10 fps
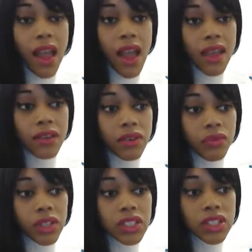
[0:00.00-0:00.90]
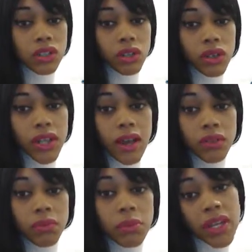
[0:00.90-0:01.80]
and really just learning
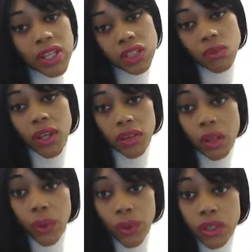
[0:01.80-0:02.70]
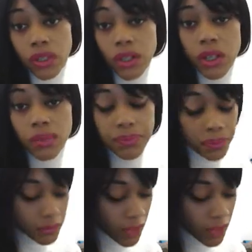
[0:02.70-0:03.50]
how to be patient and wait on the Lord. You know,